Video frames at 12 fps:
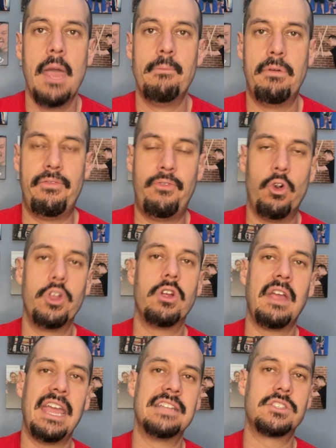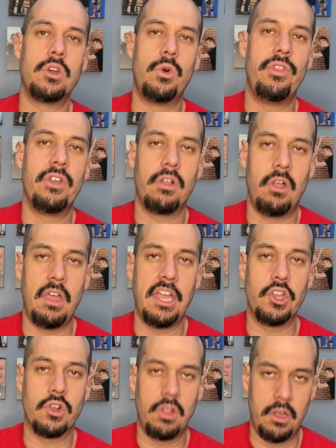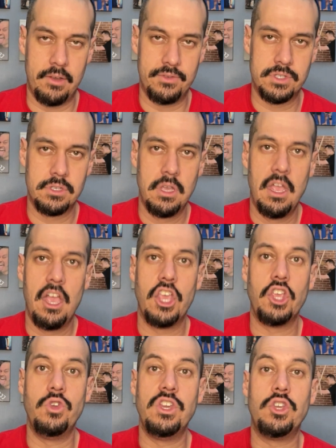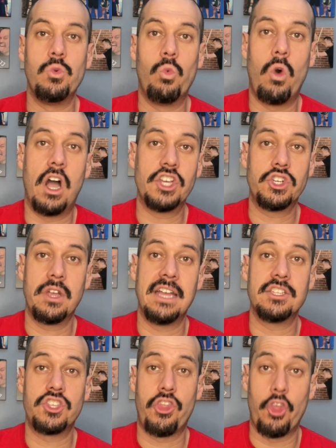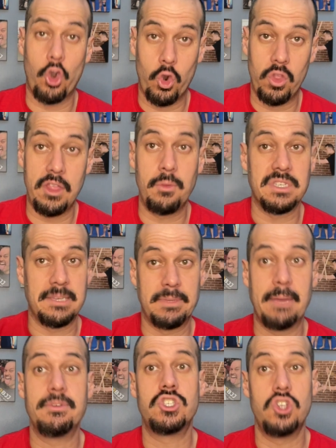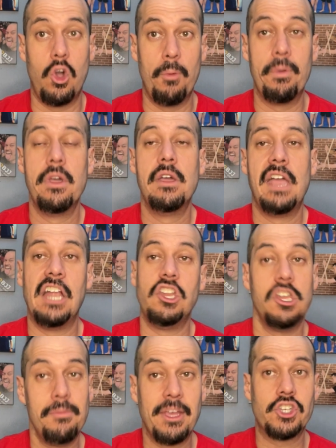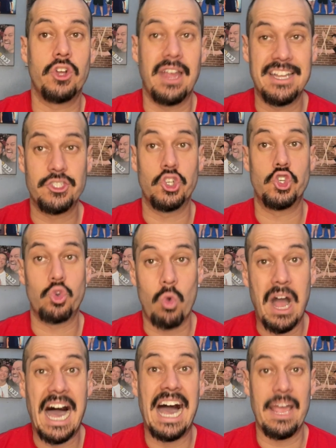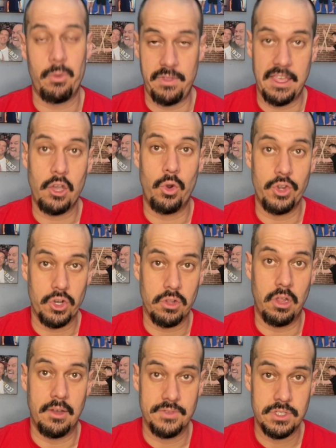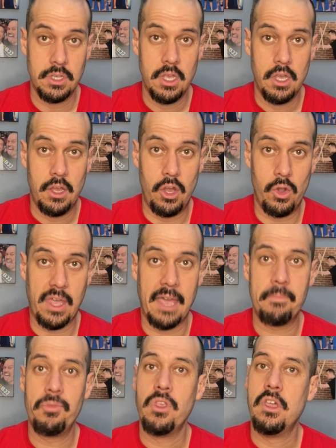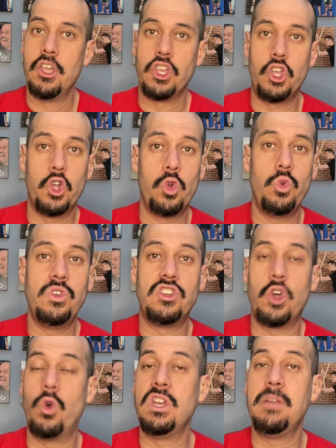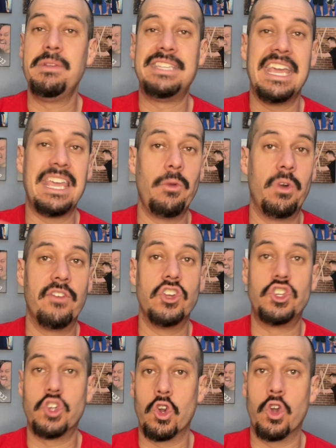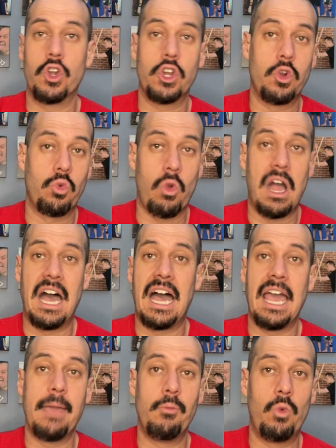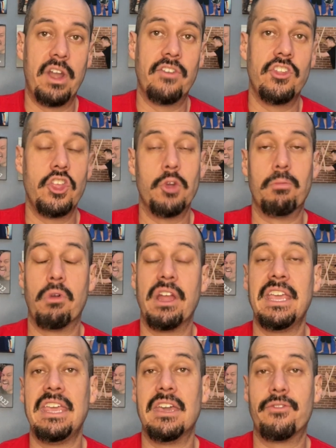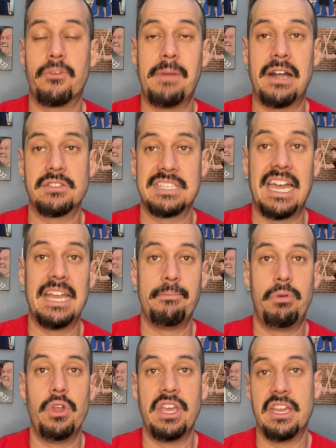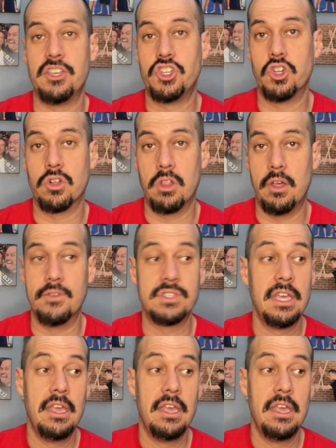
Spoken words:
Before your hands go in your gloves, you need to wash your hands thoroughly with some type of soap, and you need to make sure your hands are dry when they go in your gloves. Okay. You don't need to be taking whatever dirt, grime, whatever that you're bringing in from outside and putting it into your gloves.